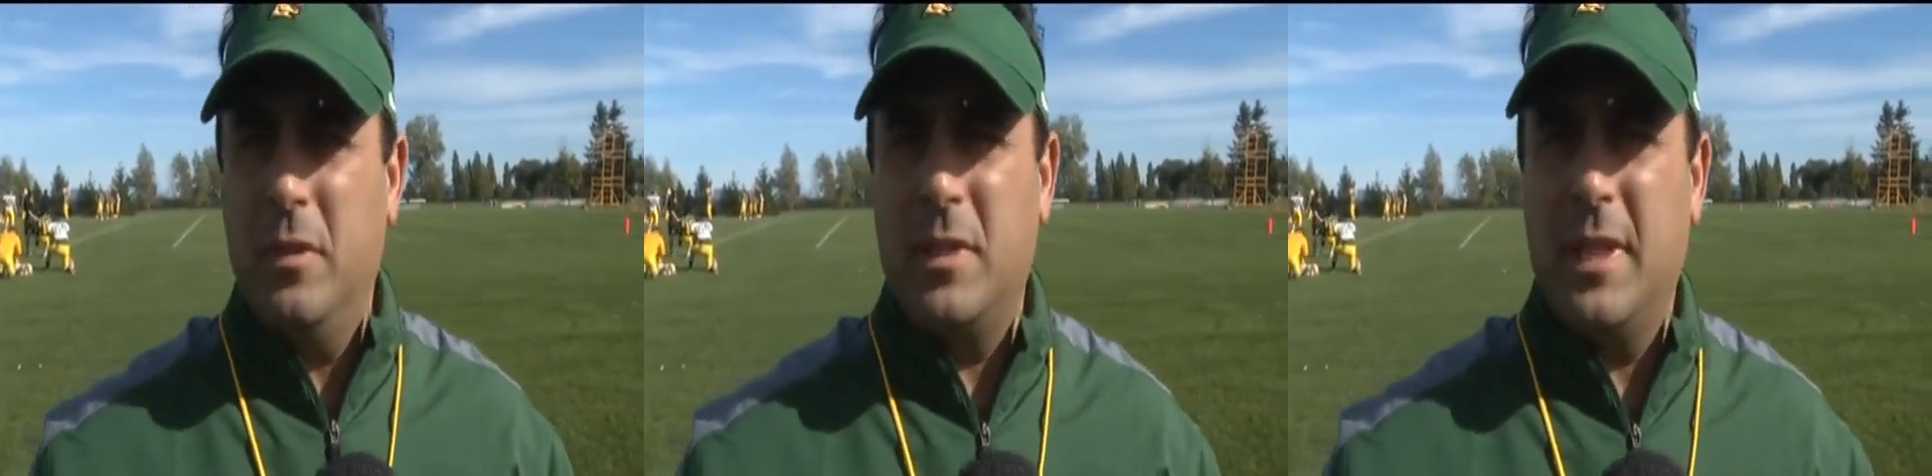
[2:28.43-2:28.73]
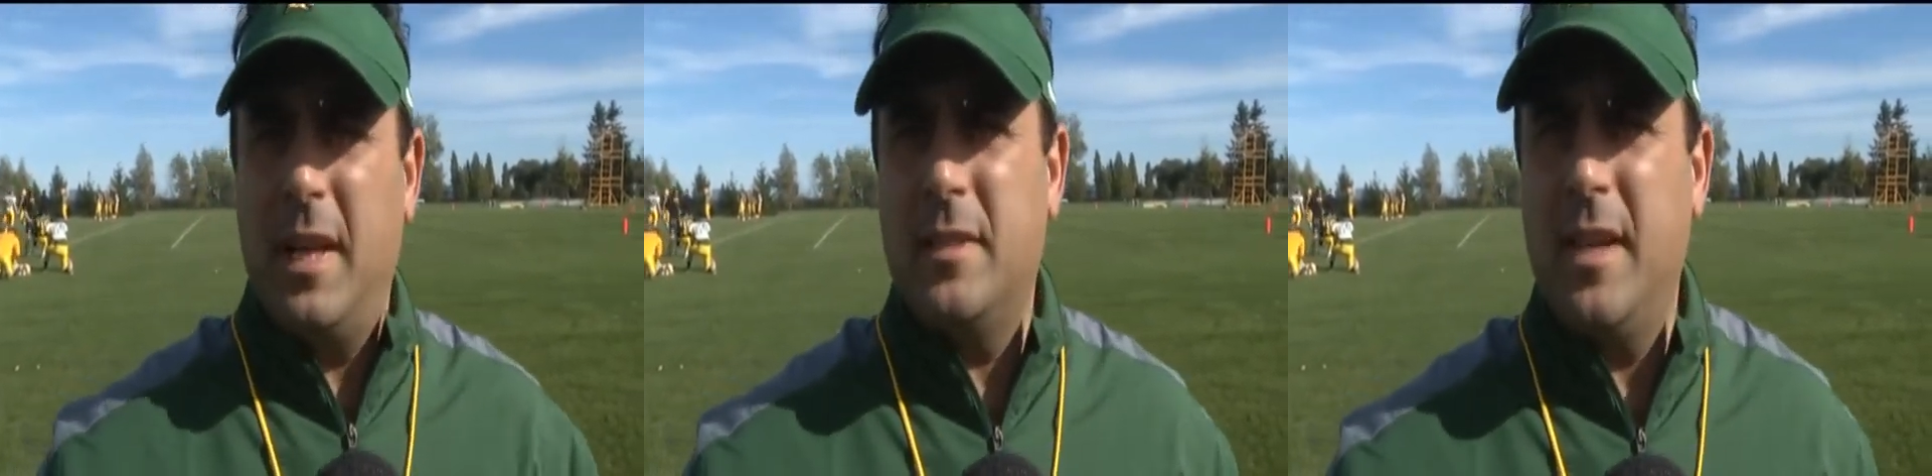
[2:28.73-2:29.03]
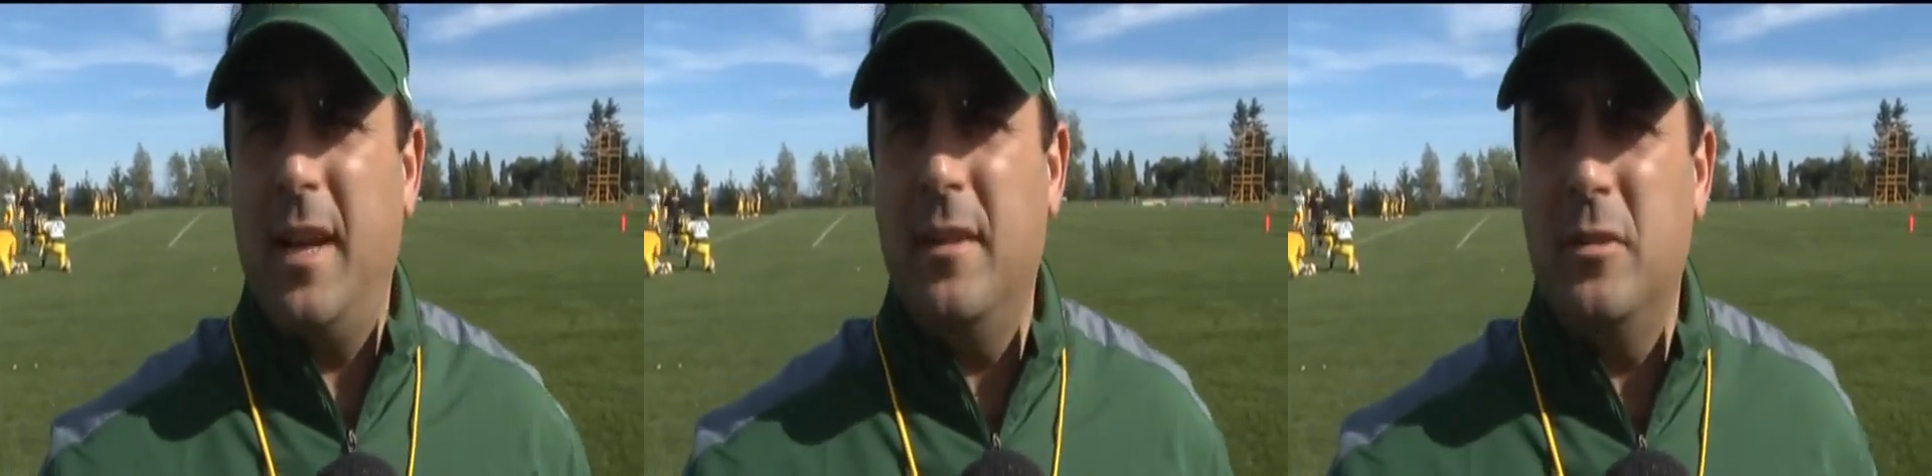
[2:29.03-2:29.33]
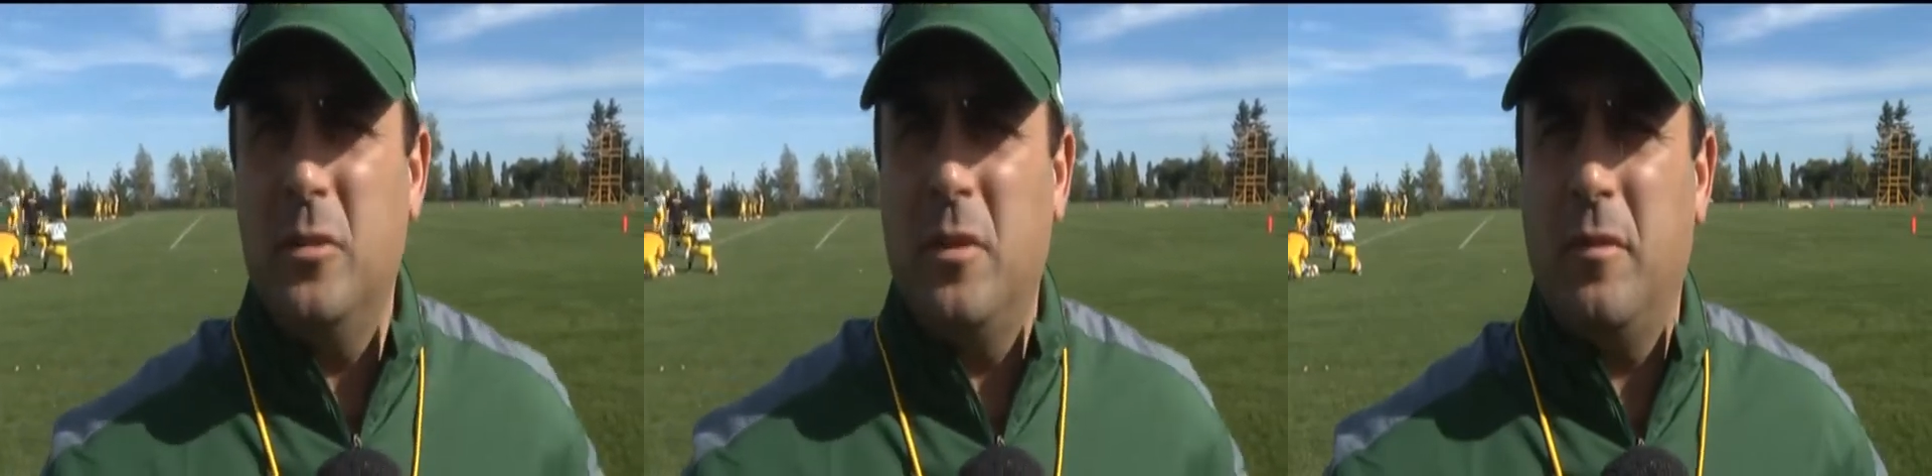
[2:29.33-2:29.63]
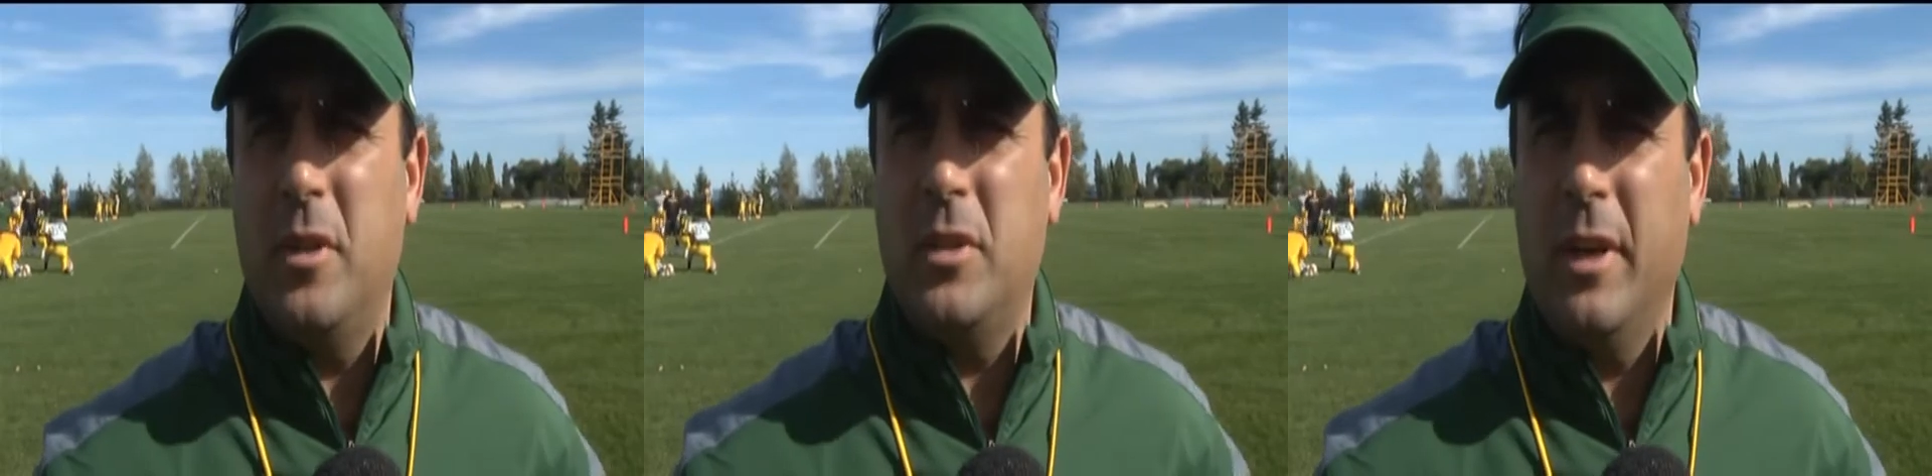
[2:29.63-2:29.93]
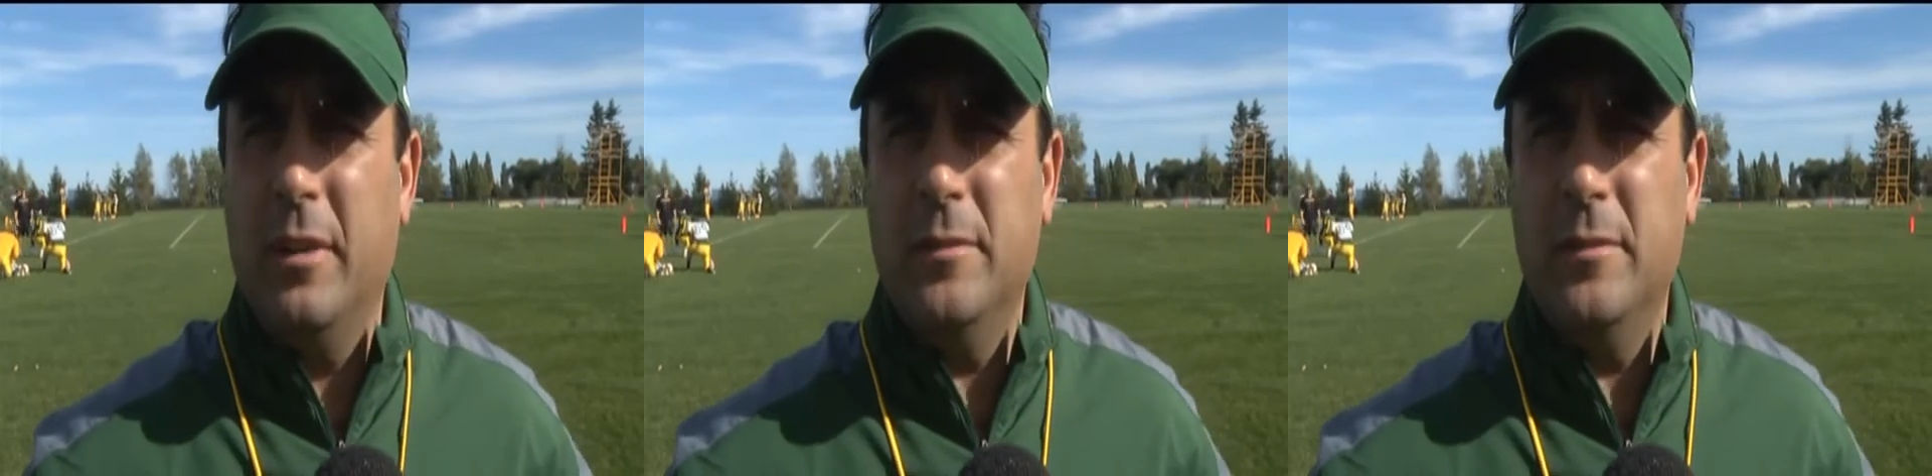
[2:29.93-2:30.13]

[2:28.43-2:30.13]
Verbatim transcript: Let's get outside and enjoy the fresh air.